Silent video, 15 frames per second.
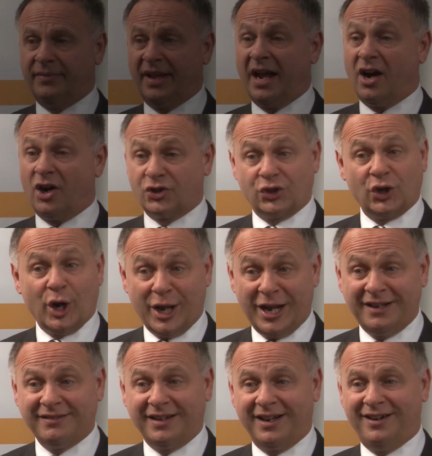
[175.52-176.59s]
They are
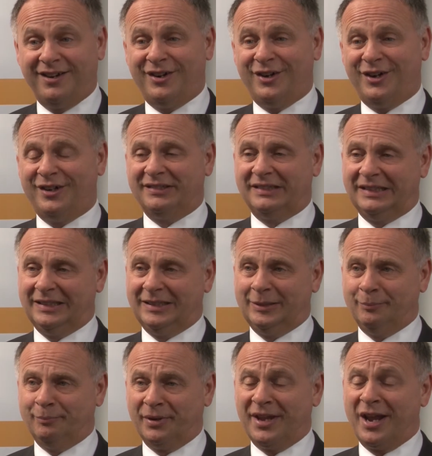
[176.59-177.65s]
trying, they are,
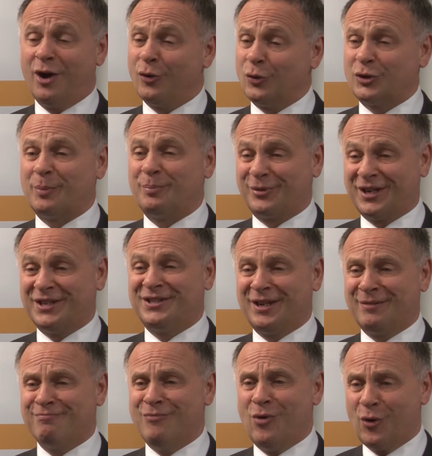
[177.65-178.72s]
um, but they are also
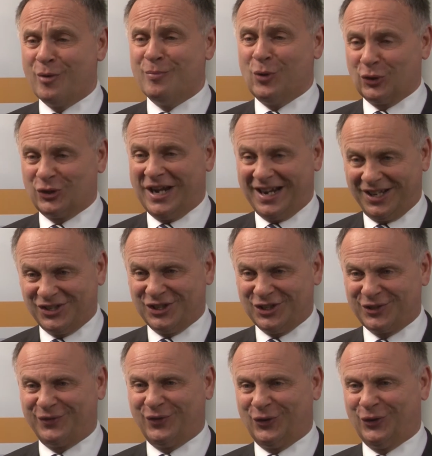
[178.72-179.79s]
presenting more and more
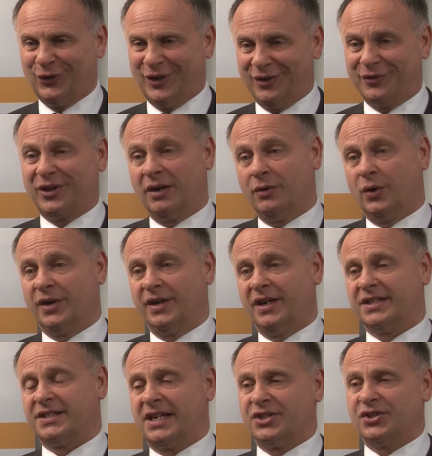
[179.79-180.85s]
challenges for healthcare
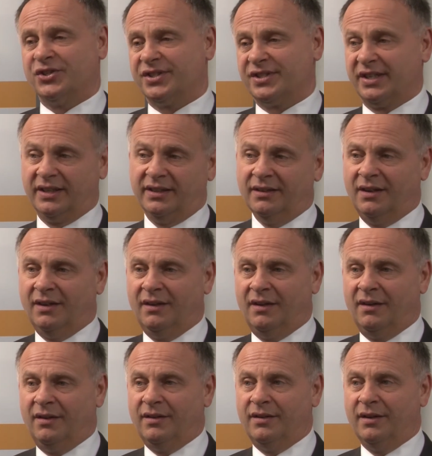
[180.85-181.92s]
organisations. The
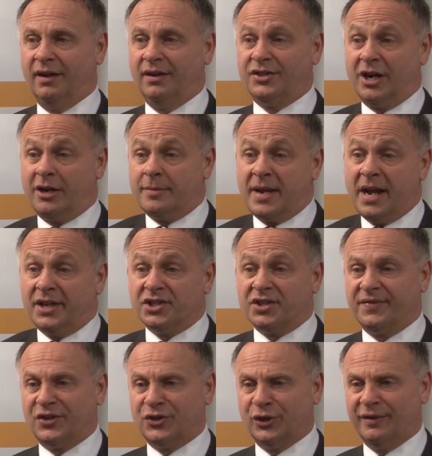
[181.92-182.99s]
uh, Jeremy
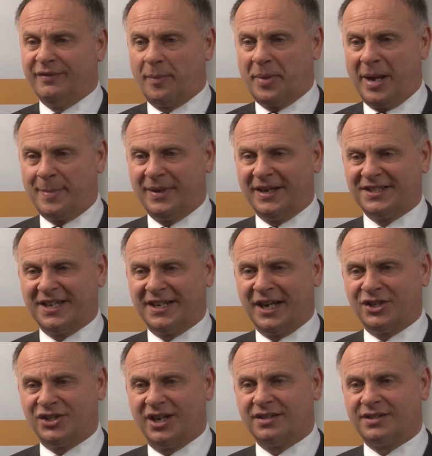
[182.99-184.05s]
Hunt's vision of a paperless
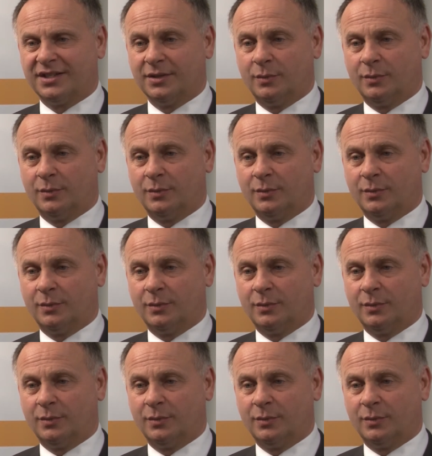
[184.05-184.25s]
NHS is